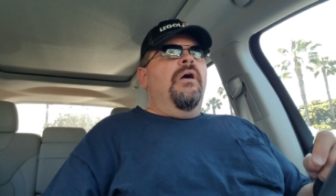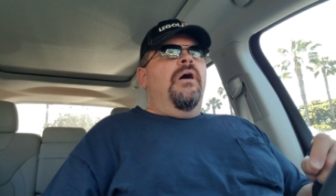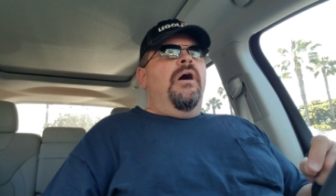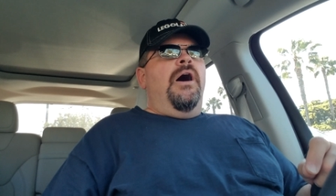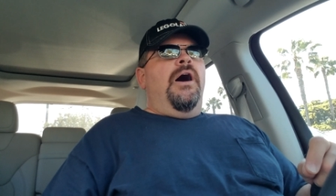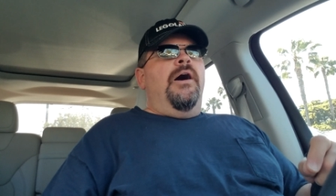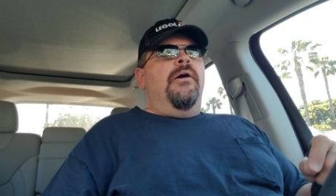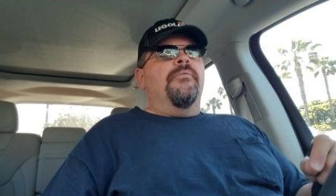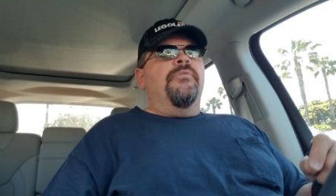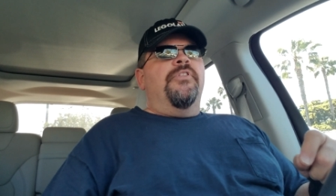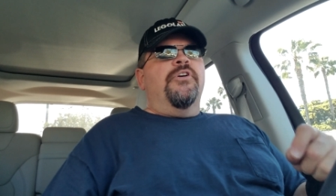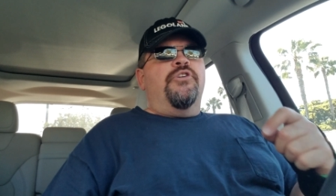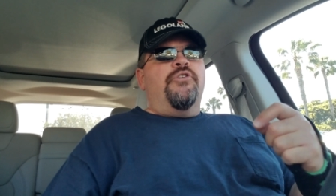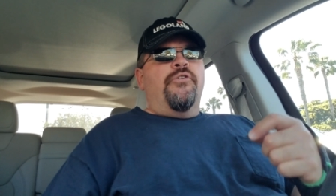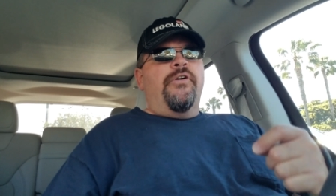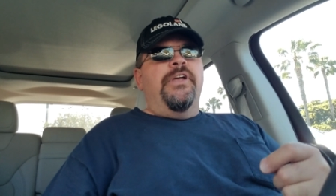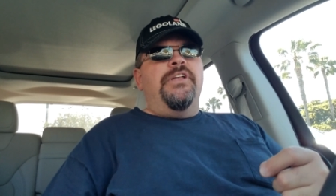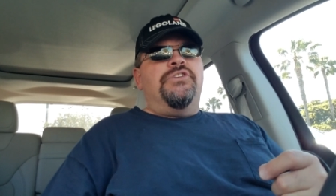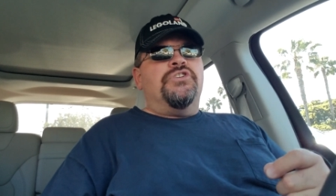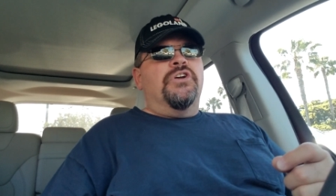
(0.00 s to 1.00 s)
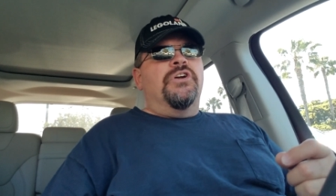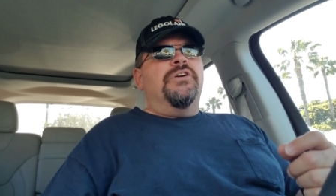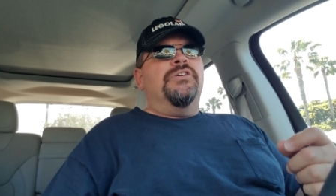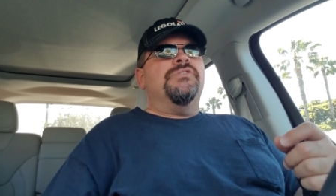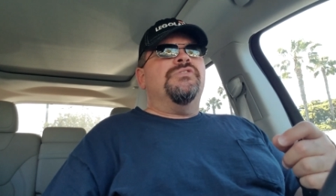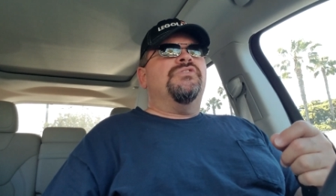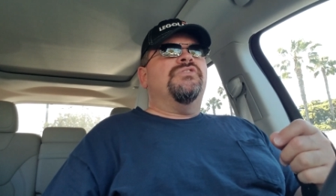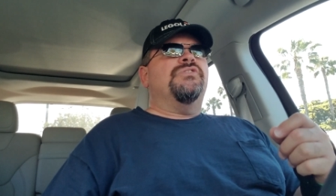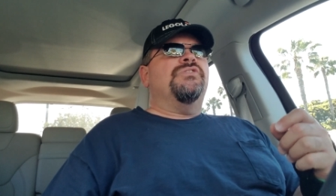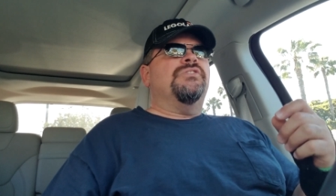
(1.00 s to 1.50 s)
Uh, the
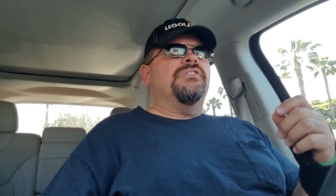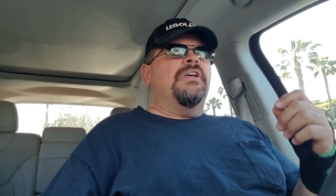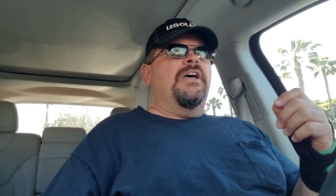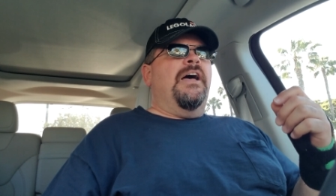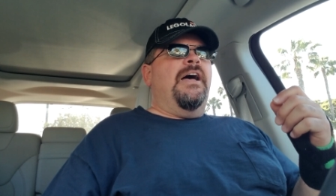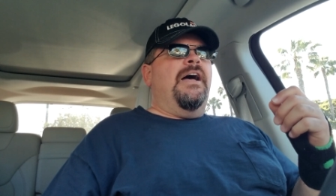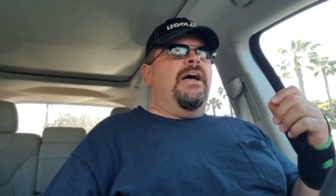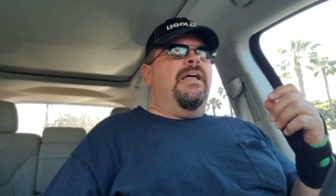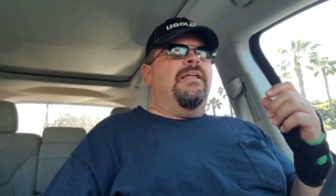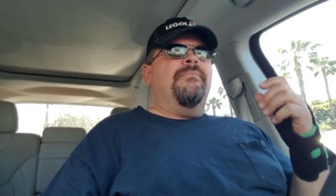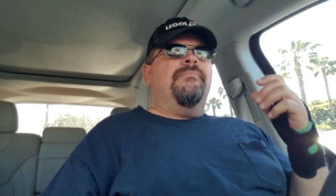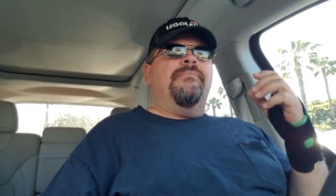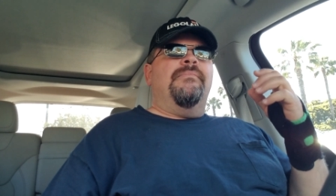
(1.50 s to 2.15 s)
creatures, uh,